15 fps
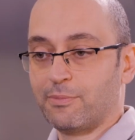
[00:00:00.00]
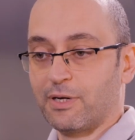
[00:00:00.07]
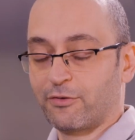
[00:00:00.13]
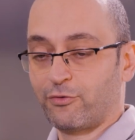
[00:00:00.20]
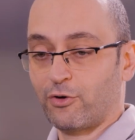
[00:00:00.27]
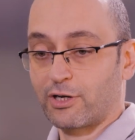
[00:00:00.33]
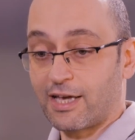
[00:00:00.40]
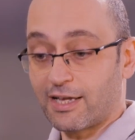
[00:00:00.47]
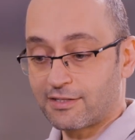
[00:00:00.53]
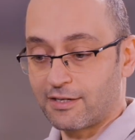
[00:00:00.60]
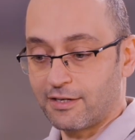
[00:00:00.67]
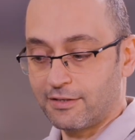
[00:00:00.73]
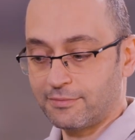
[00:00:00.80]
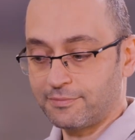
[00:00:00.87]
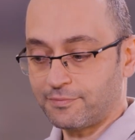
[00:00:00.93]
But for
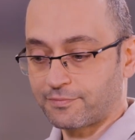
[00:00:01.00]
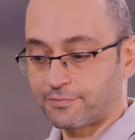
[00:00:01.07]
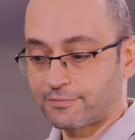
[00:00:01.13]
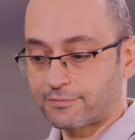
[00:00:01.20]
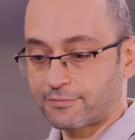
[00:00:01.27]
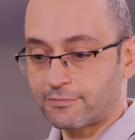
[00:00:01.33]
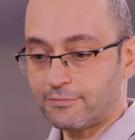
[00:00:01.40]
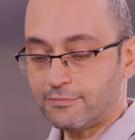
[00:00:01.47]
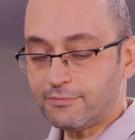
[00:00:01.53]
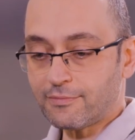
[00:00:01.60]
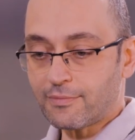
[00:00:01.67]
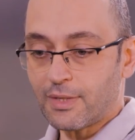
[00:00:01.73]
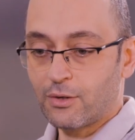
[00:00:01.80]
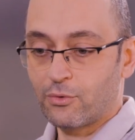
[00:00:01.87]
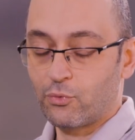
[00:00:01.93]
cutting,
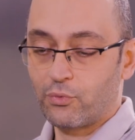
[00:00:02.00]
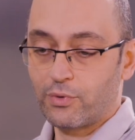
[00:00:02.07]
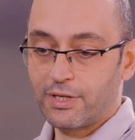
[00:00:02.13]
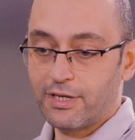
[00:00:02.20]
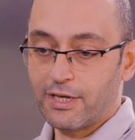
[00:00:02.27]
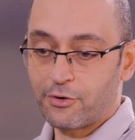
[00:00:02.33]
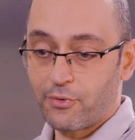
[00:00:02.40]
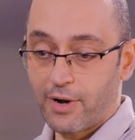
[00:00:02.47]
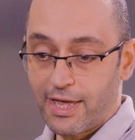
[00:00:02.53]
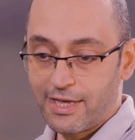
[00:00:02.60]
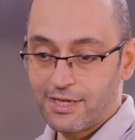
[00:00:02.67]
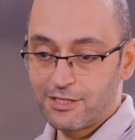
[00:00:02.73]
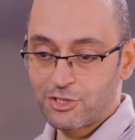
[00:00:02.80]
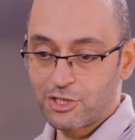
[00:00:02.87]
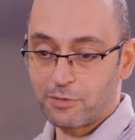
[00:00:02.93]
we
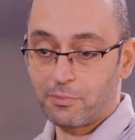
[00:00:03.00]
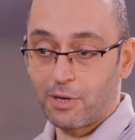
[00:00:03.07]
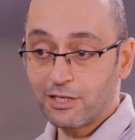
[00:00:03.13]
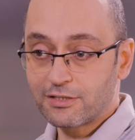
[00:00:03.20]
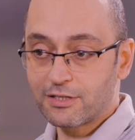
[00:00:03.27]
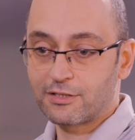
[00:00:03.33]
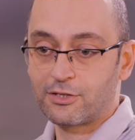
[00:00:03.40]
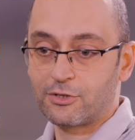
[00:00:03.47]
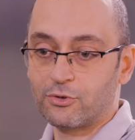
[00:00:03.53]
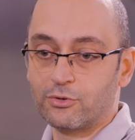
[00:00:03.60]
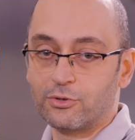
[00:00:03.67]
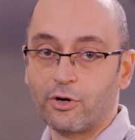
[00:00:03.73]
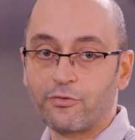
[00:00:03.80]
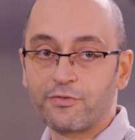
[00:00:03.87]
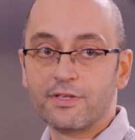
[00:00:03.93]
arrange a
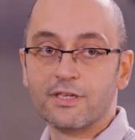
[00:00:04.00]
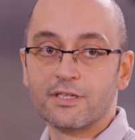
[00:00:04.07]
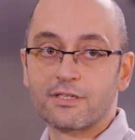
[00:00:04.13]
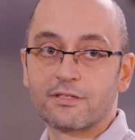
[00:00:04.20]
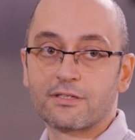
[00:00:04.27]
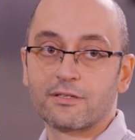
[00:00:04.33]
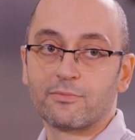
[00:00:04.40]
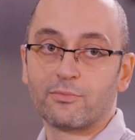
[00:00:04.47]
multitude of these